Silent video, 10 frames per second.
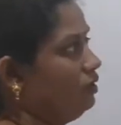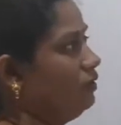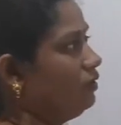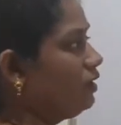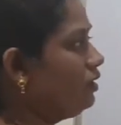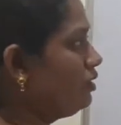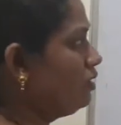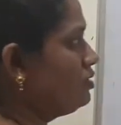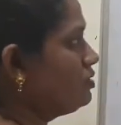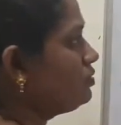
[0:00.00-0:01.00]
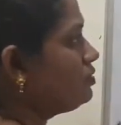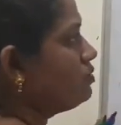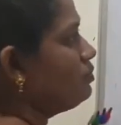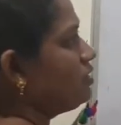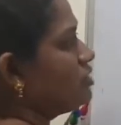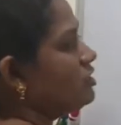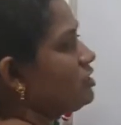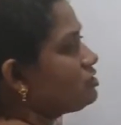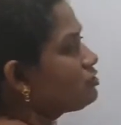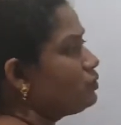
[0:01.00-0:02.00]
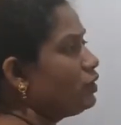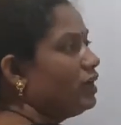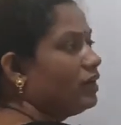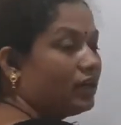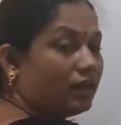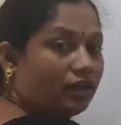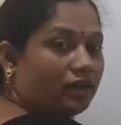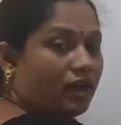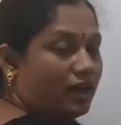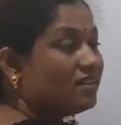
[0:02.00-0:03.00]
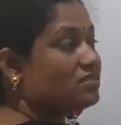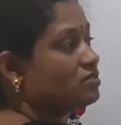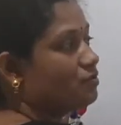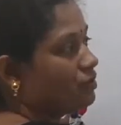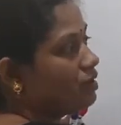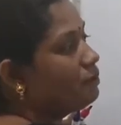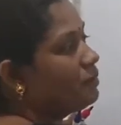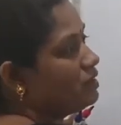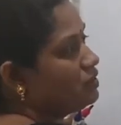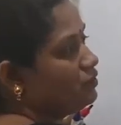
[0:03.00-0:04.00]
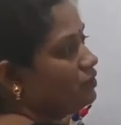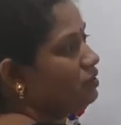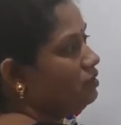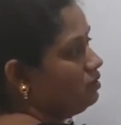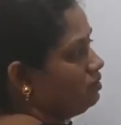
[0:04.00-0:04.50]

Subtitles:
Okay. So renal tubule again has different parts of the